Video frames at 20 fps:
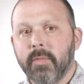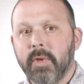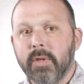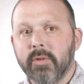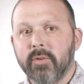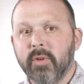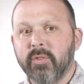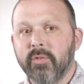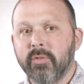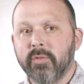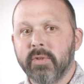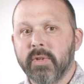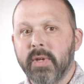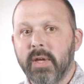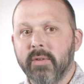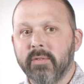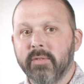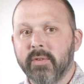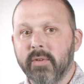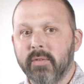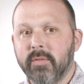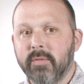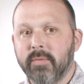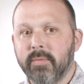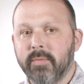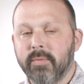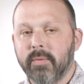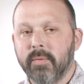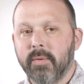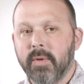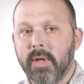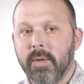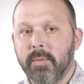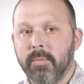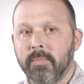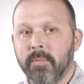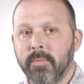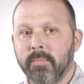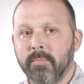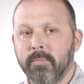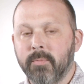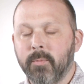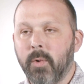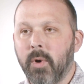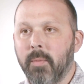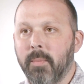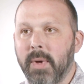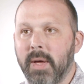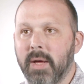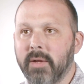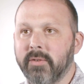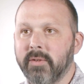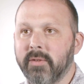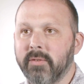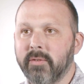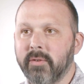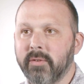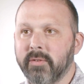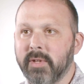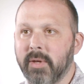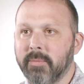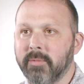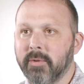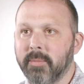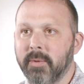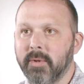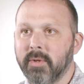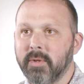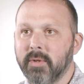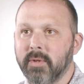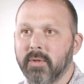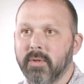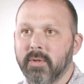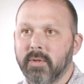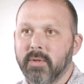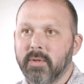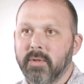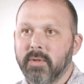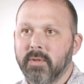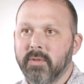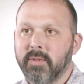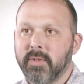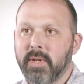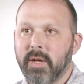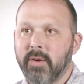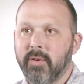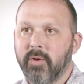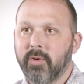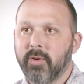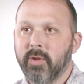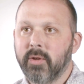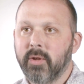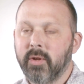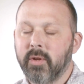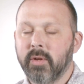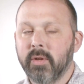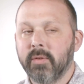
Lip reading: So it's just a case of what margins are acceptable to carry on or not,